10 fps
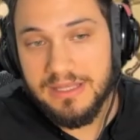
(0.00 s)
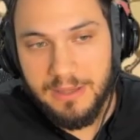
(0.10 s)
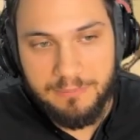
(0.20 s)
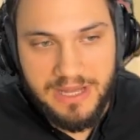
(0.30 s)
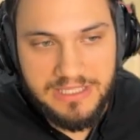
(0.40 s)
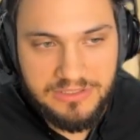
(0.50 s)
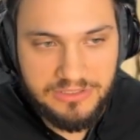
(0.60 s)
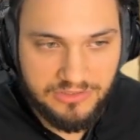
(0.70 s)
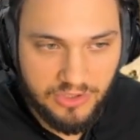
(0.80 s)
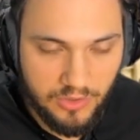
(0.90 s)
applies a
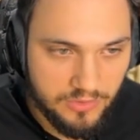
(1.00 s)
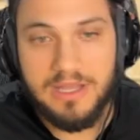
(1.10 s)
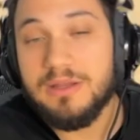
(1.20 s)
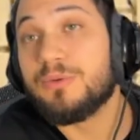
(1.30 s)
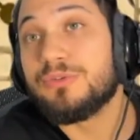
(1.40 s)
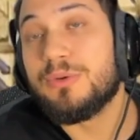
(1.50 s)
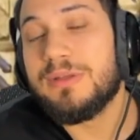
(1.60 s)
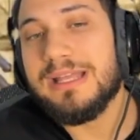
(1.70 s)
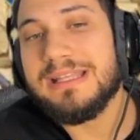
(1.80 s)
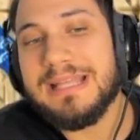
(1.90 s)
slow and also
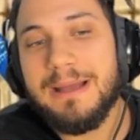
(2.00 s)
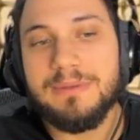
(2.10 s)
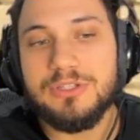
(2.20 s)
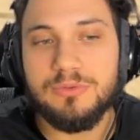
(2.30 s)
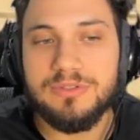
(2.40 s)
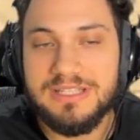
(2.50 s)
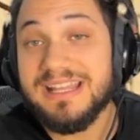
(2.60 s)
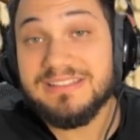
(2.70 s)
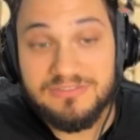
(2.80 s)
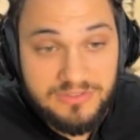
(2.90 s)
deals damage over the
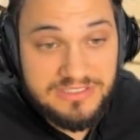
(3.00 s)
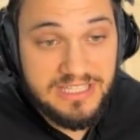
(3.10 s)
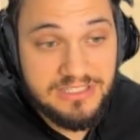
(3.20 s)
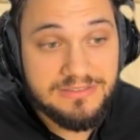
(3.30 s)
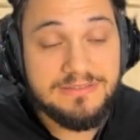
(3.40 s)
next 3 seconds.